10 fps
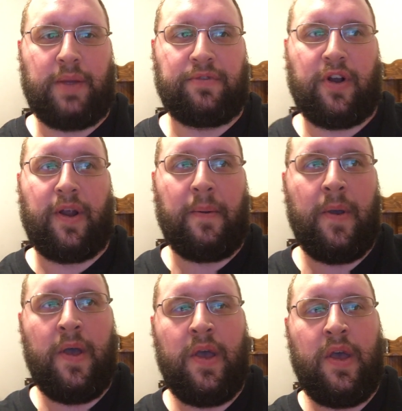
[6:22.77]
I'm sorry.
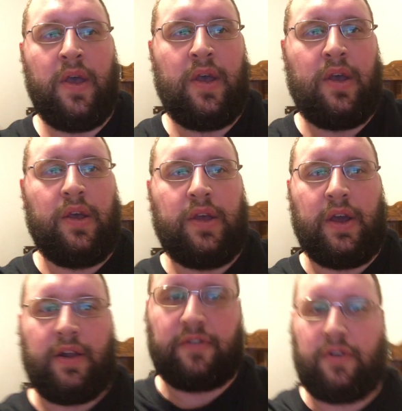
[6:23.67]

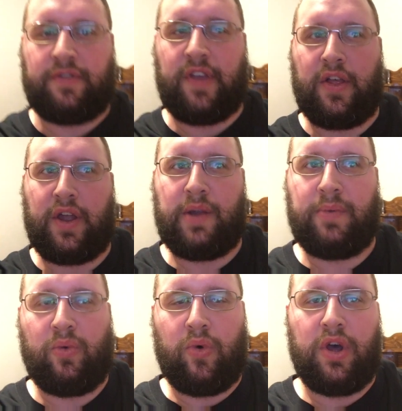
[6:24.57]
I'd have Chris Sale at
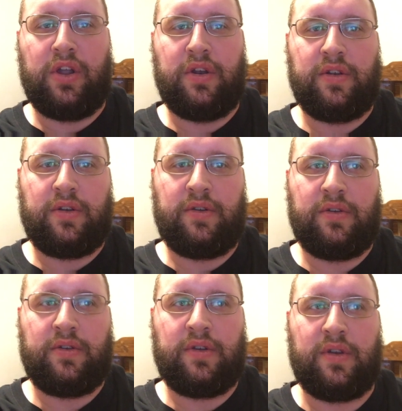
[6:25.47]
number 1.
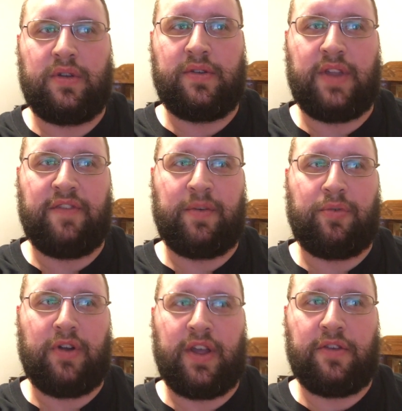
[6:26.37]
David
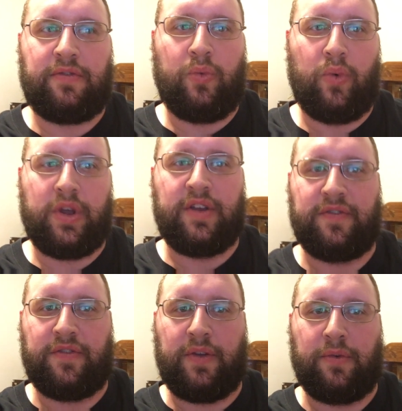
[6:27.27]
Price would
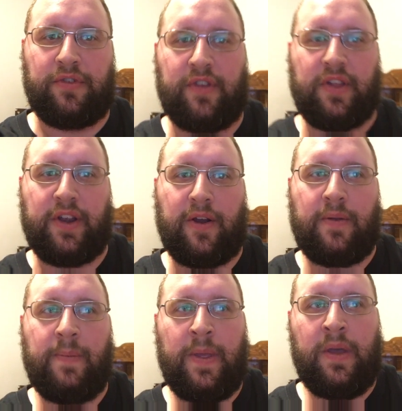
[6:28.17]
have, if he were still here.
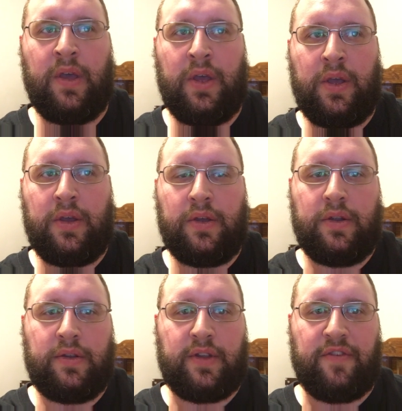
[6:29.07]

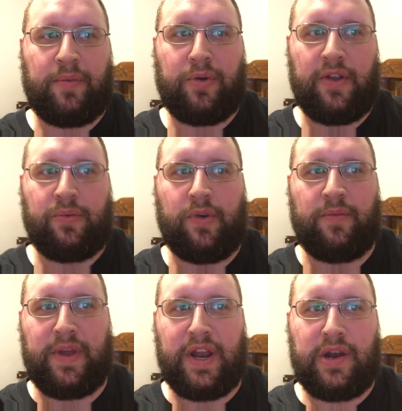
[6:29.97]
David Price would
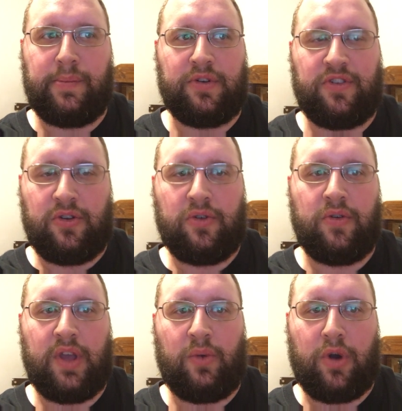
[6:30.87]
have been at number
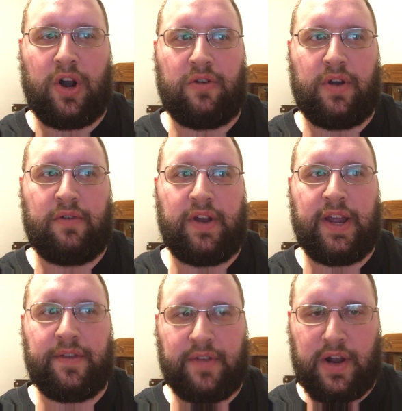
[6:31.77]
2. Eduardo
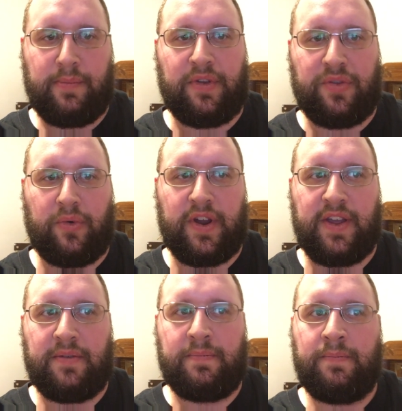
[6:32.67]
Rodriguez at number
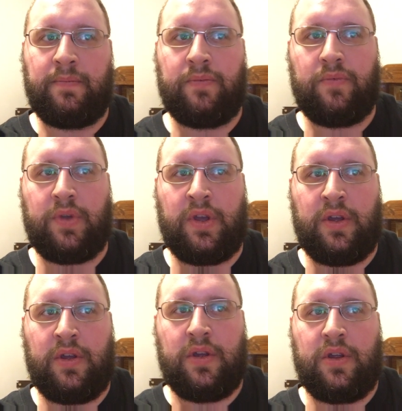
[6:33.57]
3.
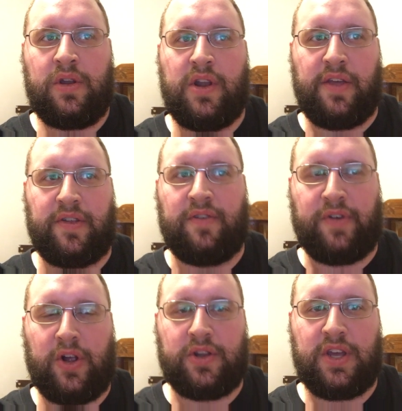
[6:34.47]
Nathan
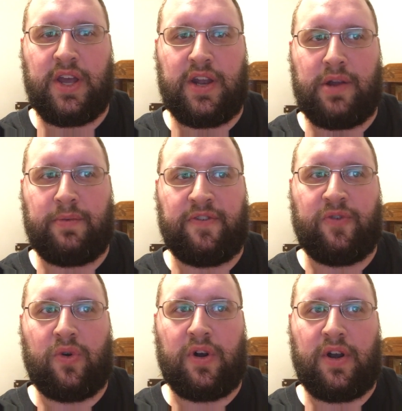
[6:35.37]
Eovaldi at number
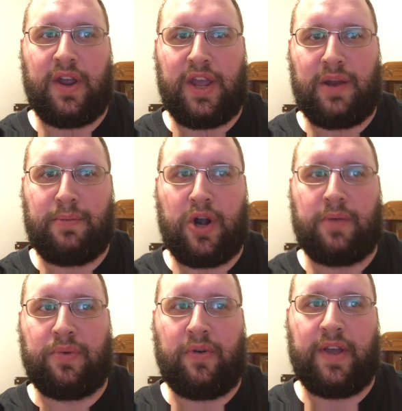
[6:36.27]
4, and
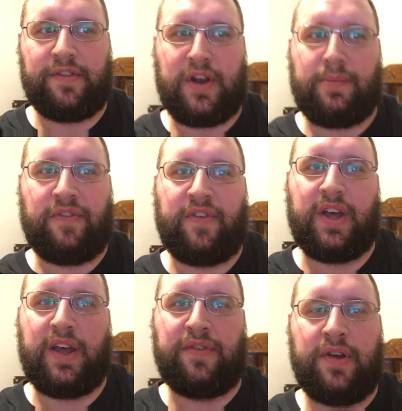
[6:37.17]
Martin Perez at number
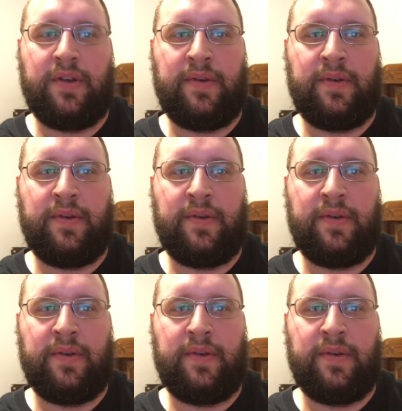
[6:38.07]
5.